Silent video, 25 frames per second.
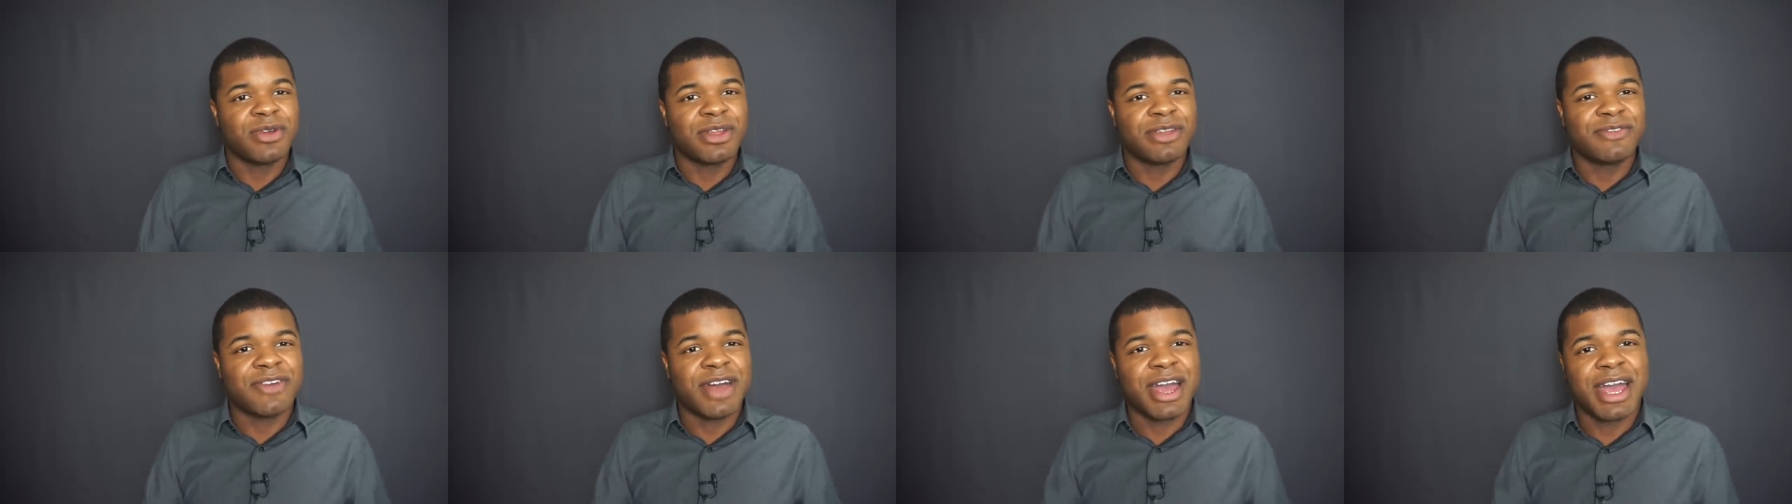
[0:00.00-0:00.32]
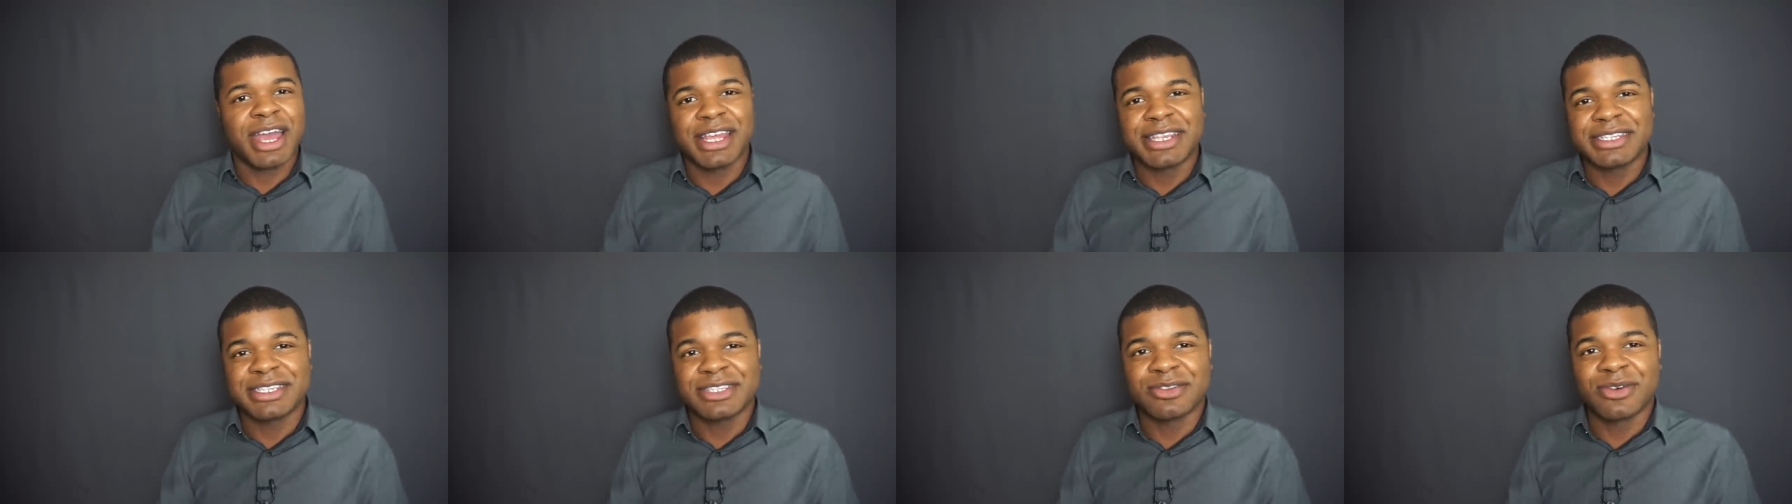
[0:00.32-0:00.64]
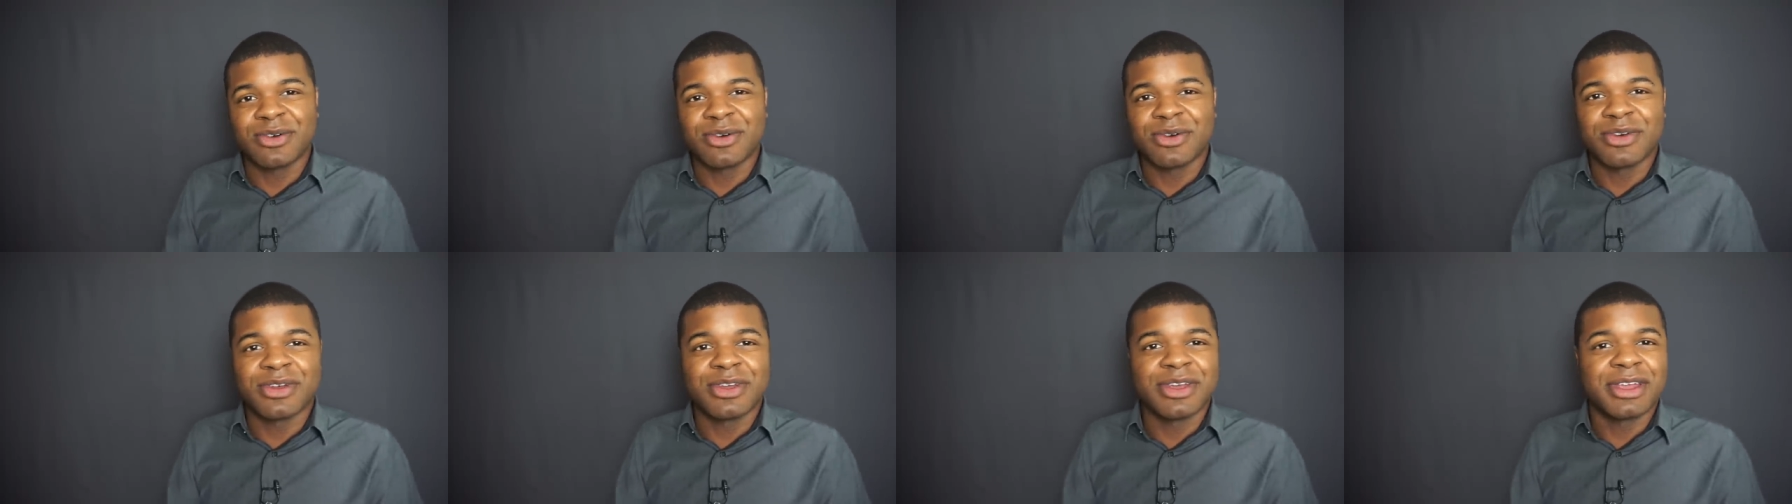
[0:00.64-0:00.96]
advice
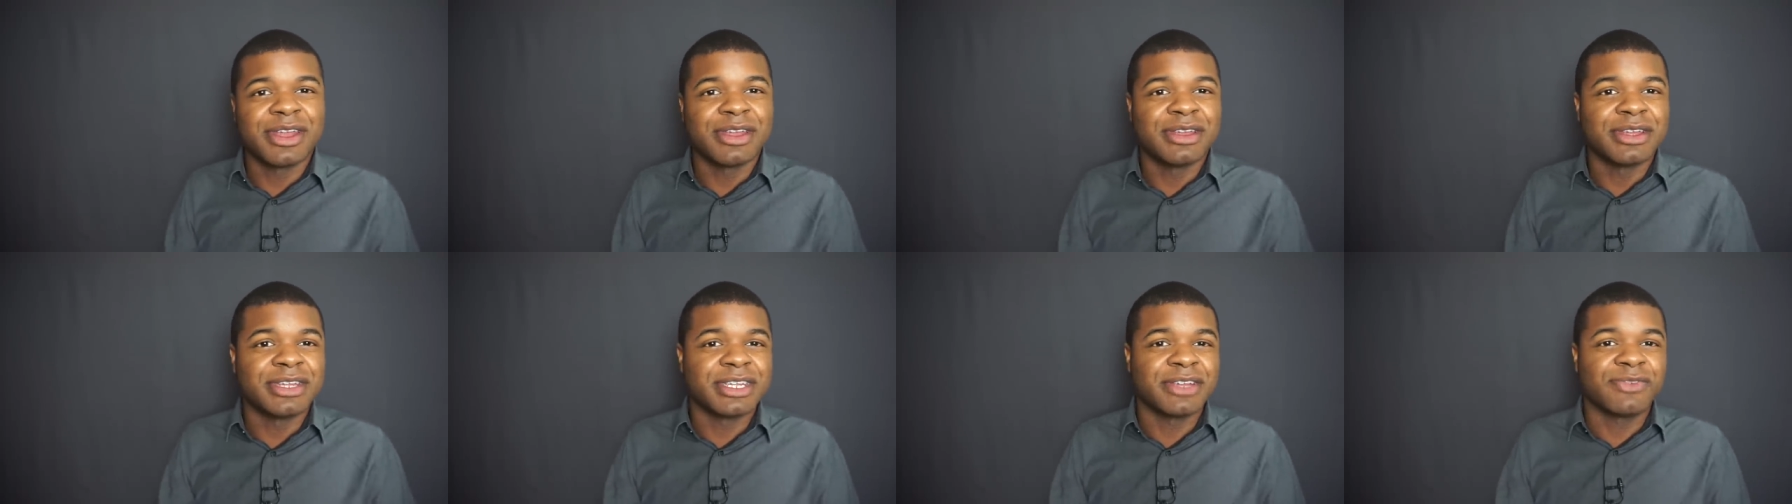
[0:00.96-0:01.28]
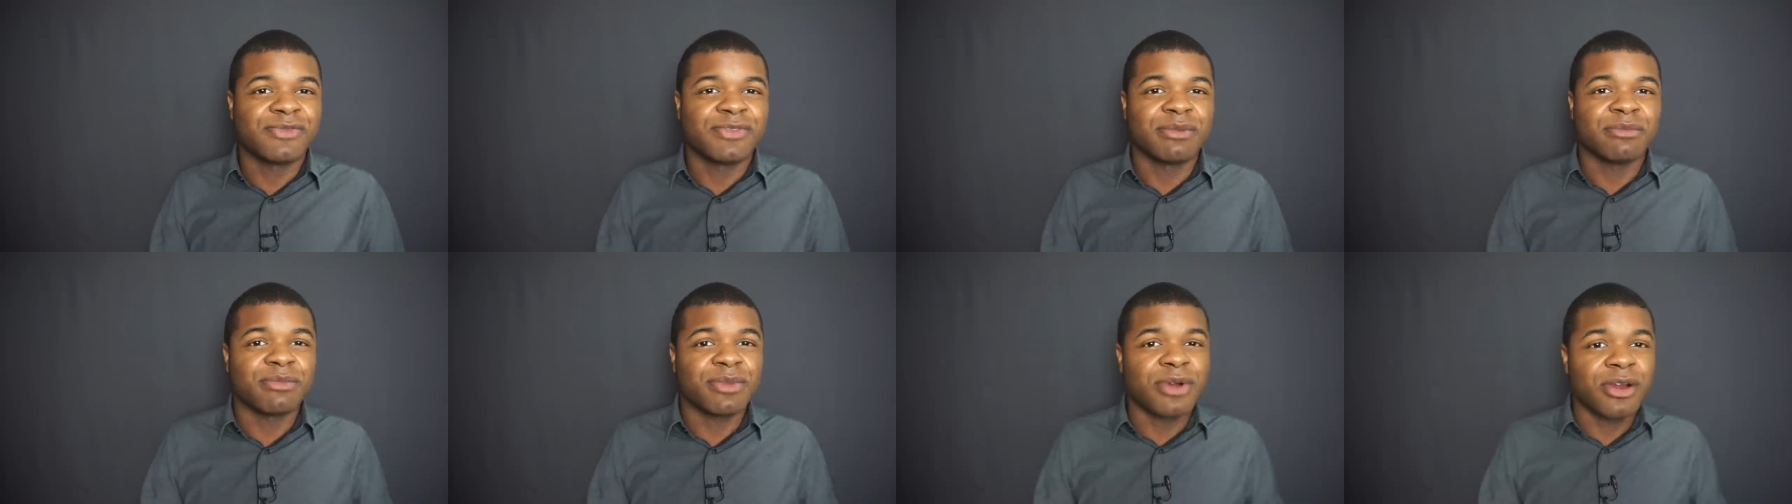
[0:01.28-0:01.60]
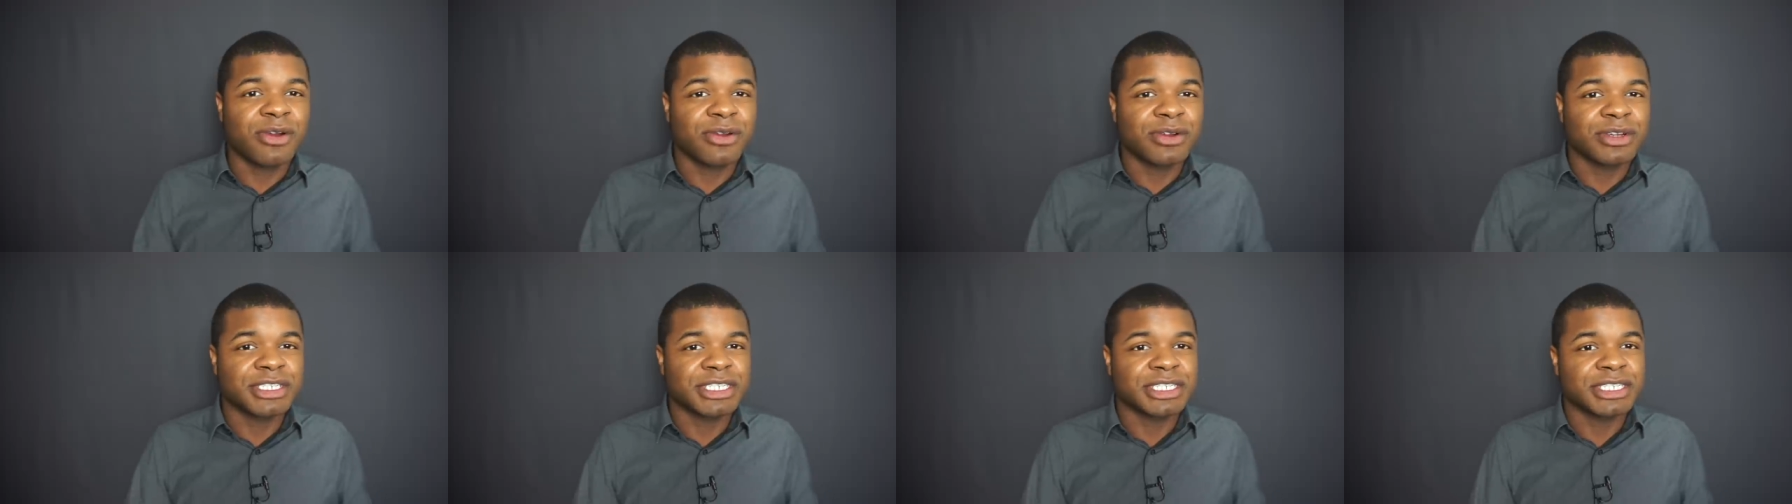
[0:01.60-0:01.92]
on different
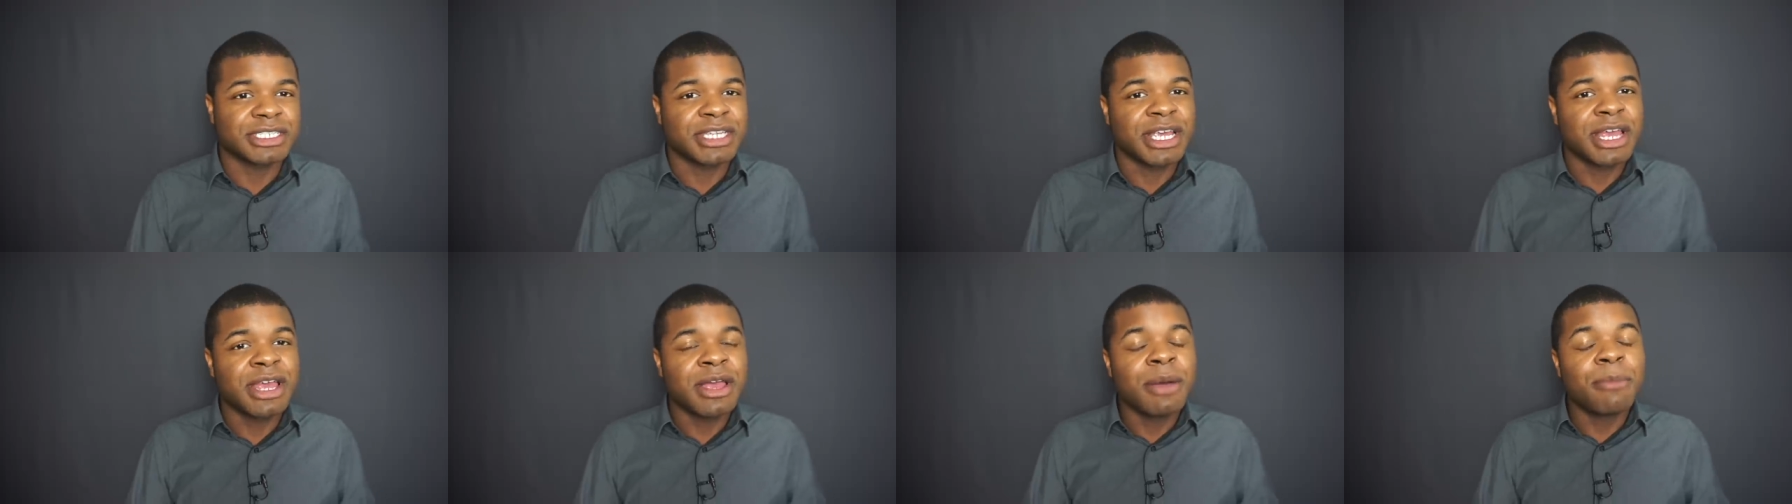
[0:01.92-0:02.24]
brokerages,